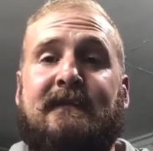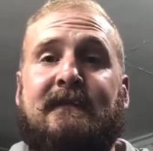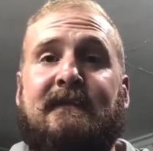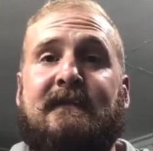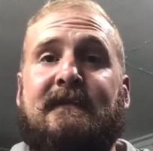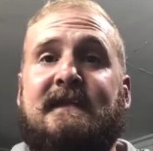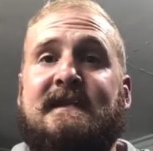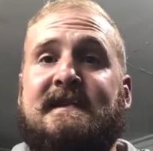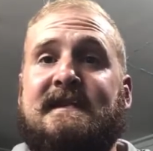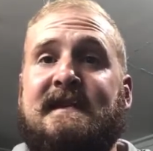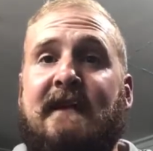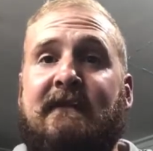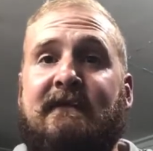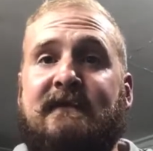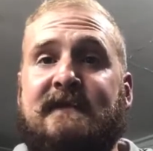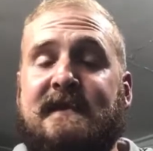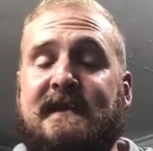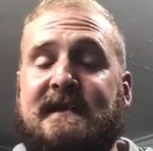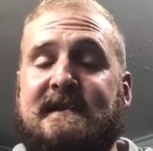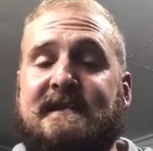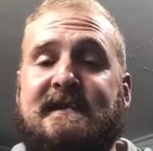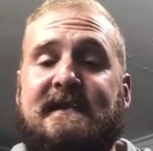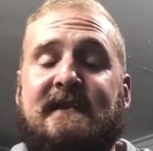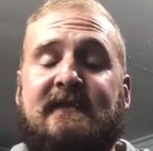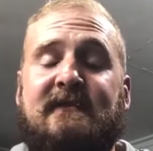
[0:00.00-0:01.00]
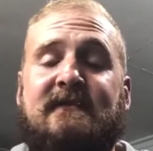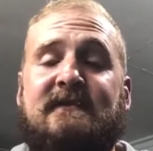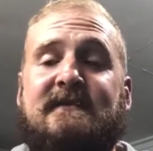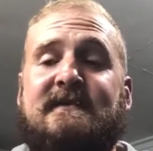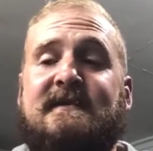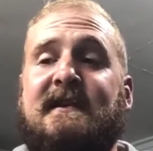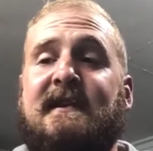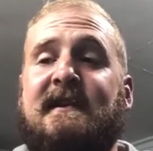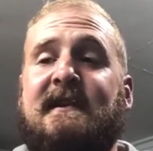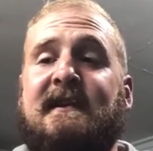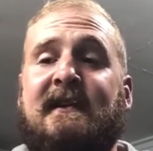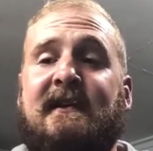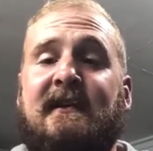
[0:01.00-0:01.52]
The 7.62 is
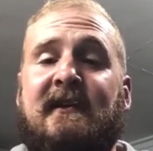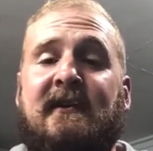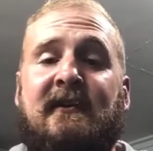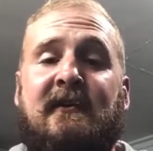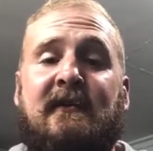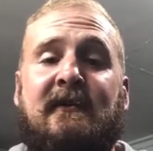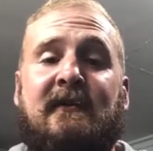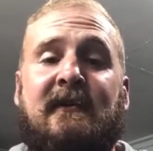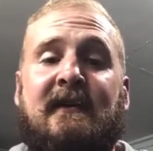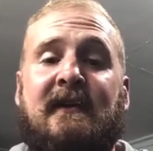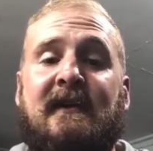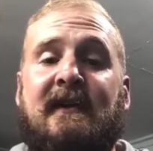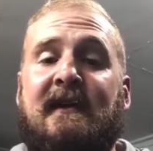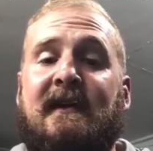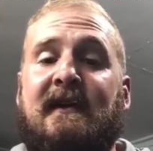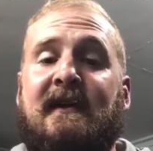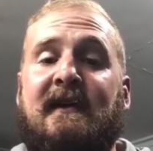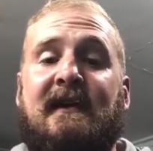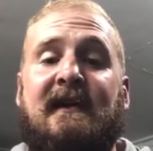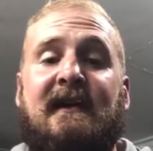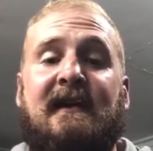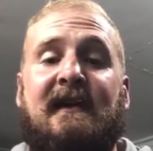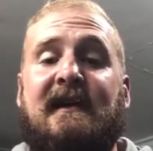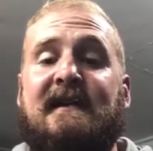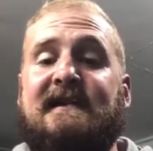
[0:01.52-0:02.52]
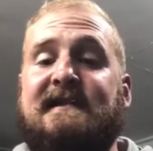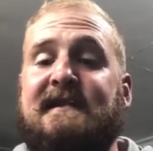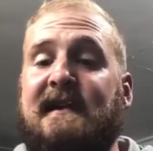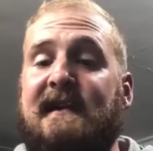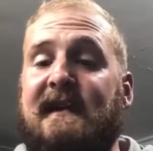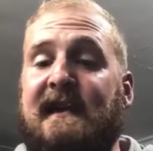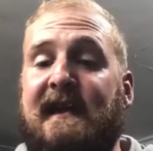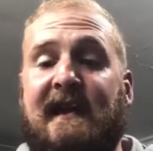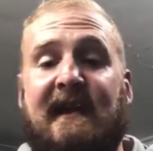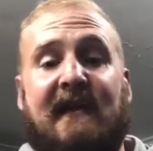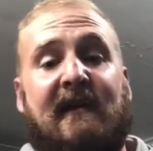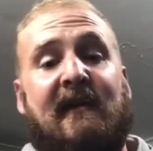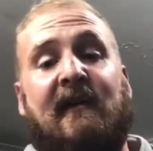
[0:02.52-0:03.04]
going to it's going to
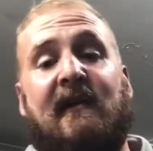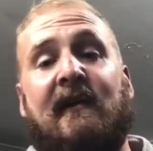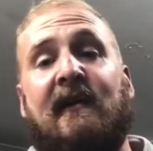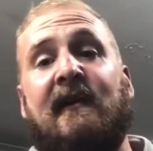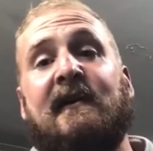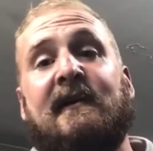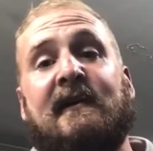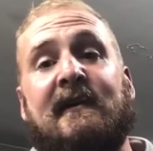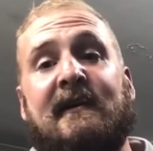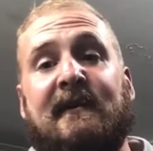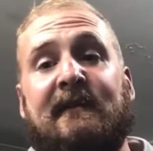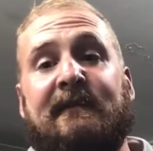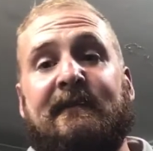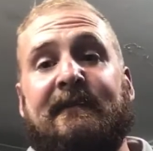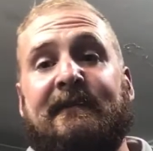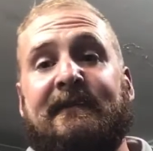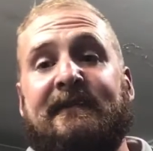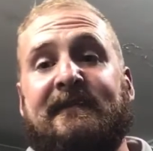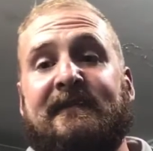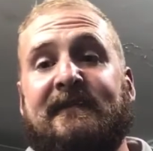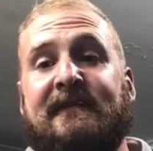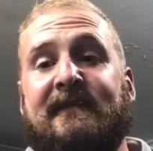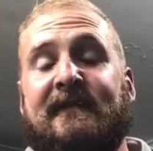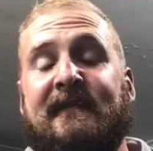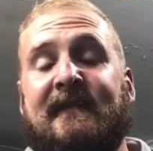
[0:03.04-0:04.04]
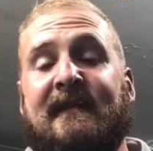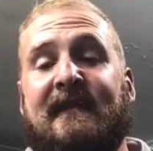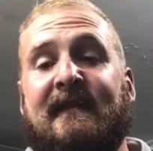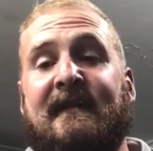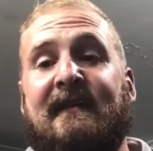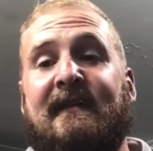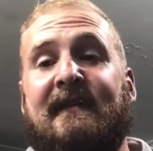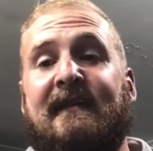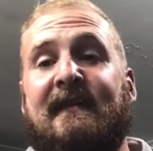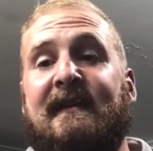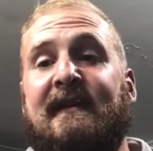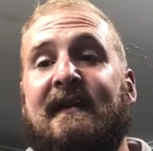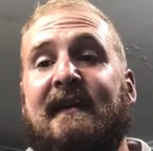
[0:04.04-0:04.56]
hit harder
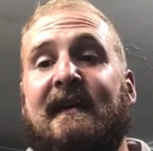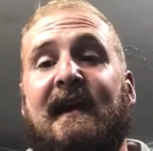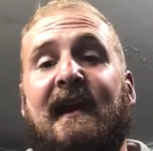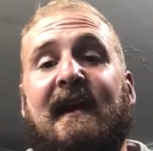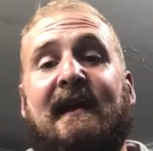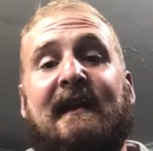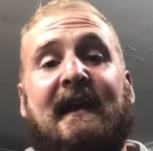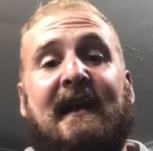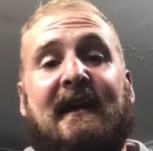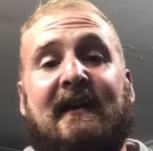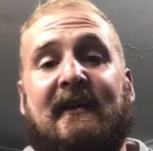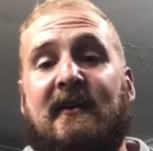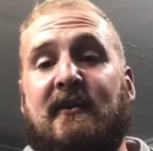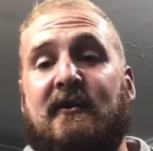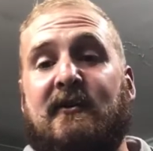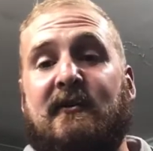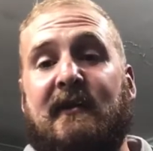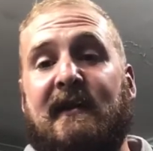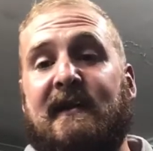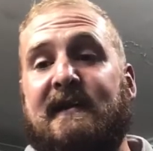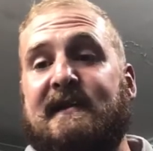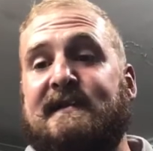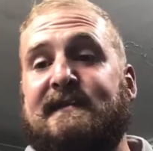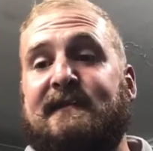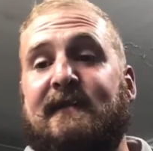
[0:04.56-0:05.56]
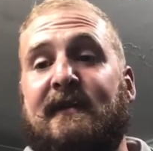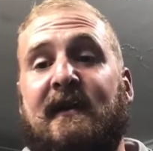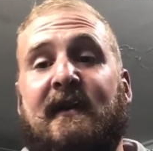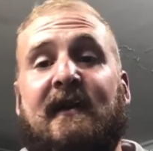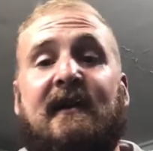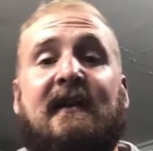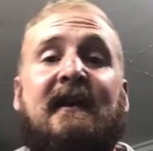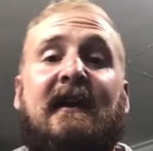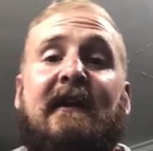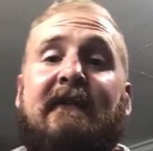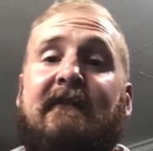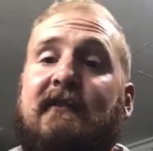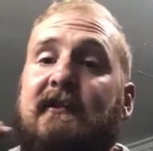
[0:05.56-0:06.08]
and not go quite as far,
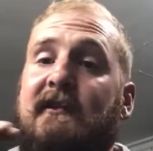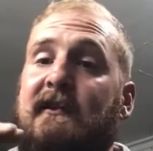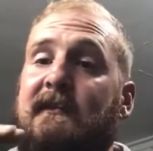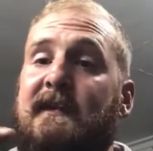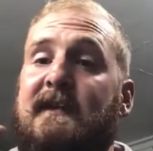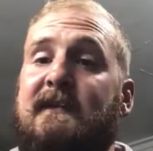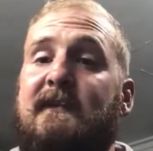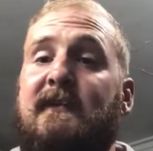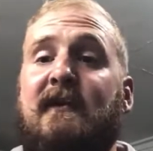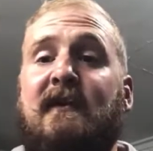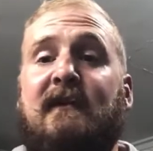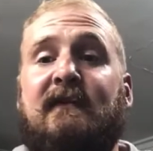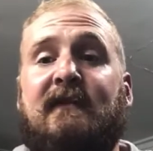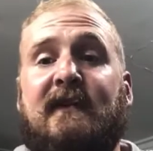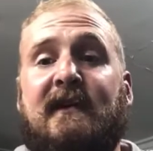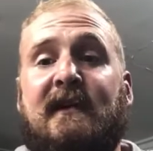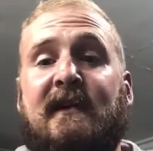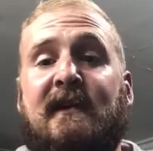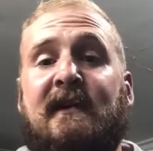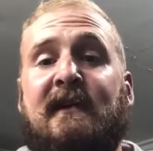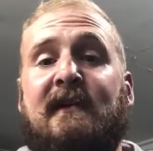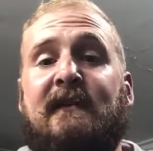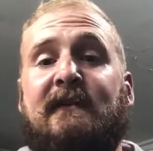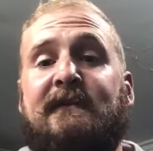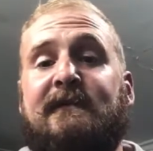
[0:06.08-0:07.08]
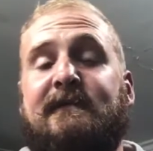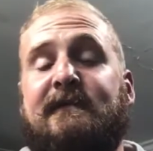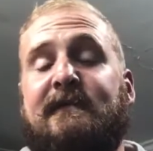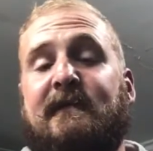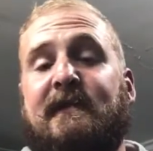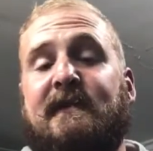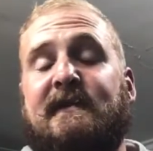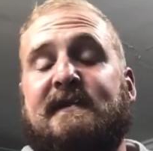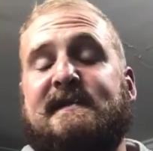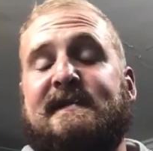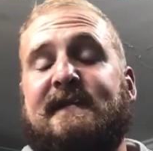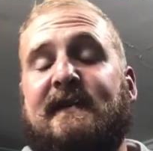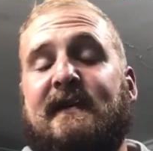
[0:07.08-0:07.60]
have a little bit more of a curve for
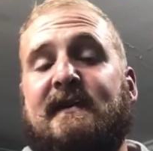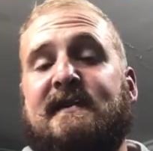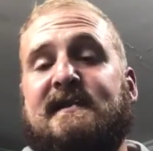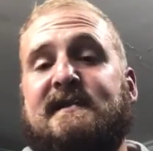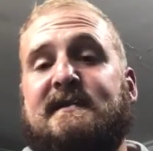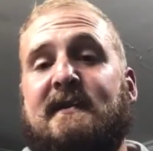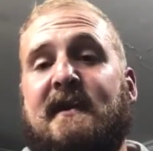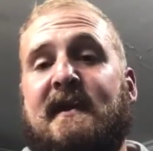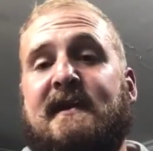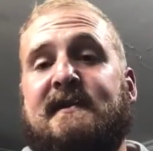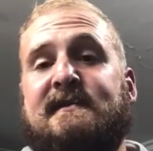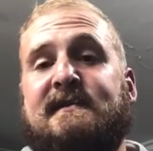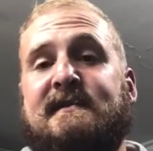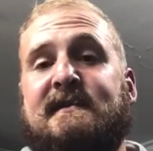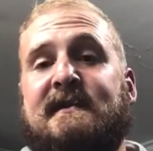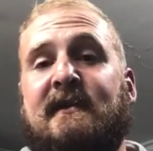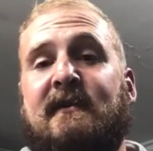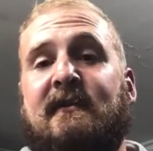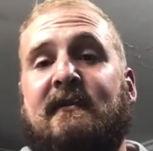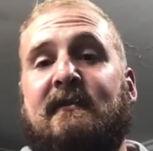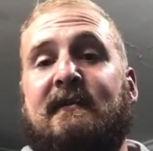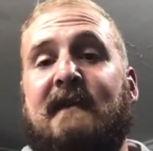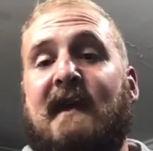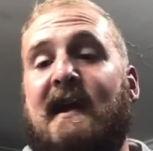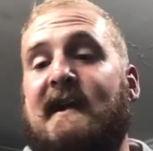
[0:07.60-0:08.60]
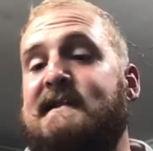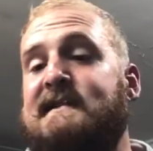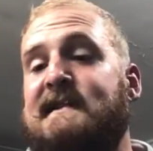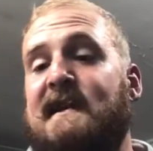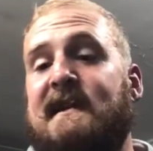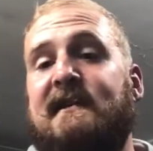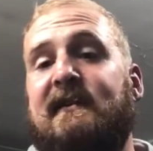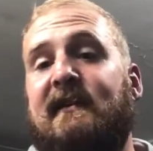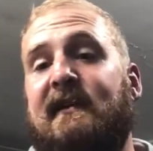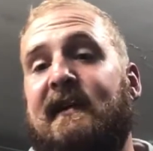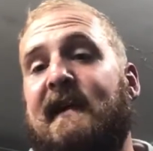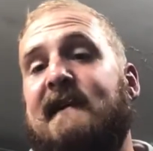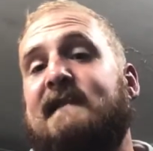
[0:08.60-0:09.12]
as far as ranges go. Not saying
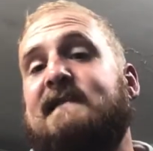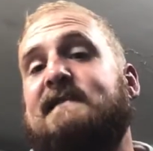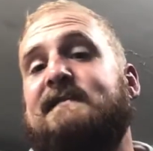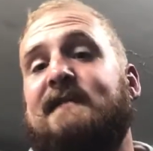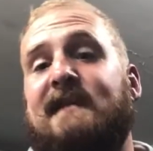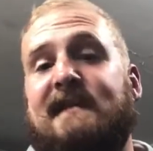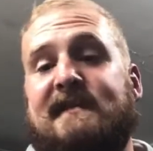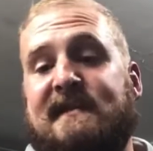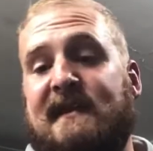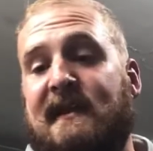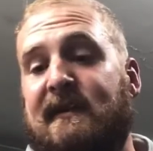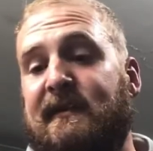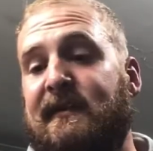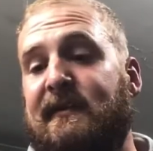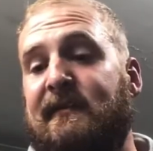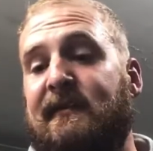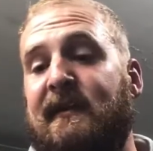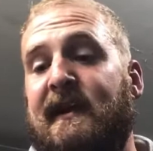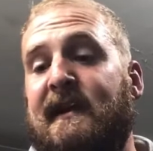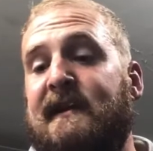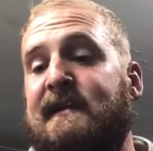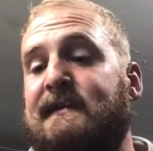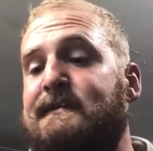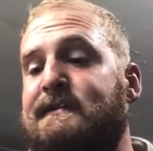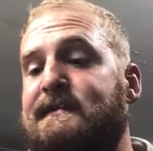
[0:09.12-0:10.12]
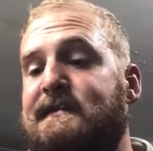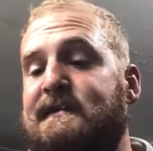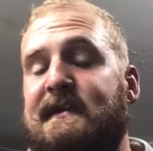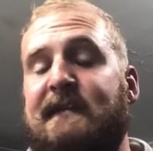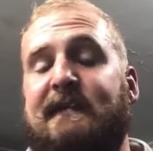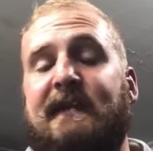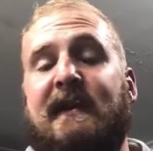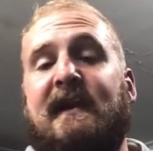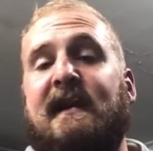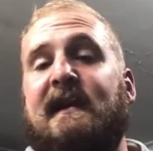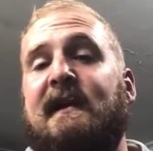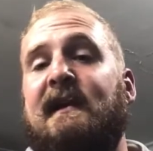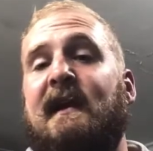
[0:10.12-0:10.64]
you can't stretch out the range
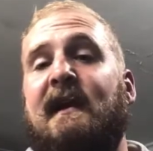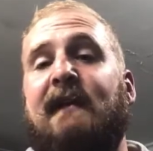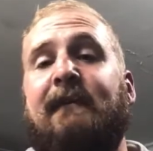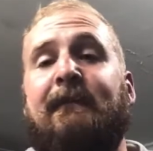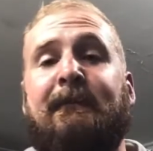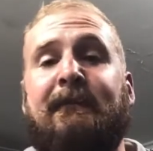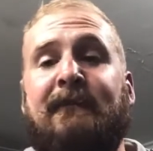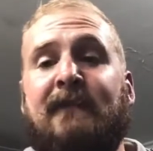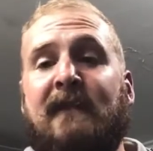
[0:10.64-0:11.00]
depending on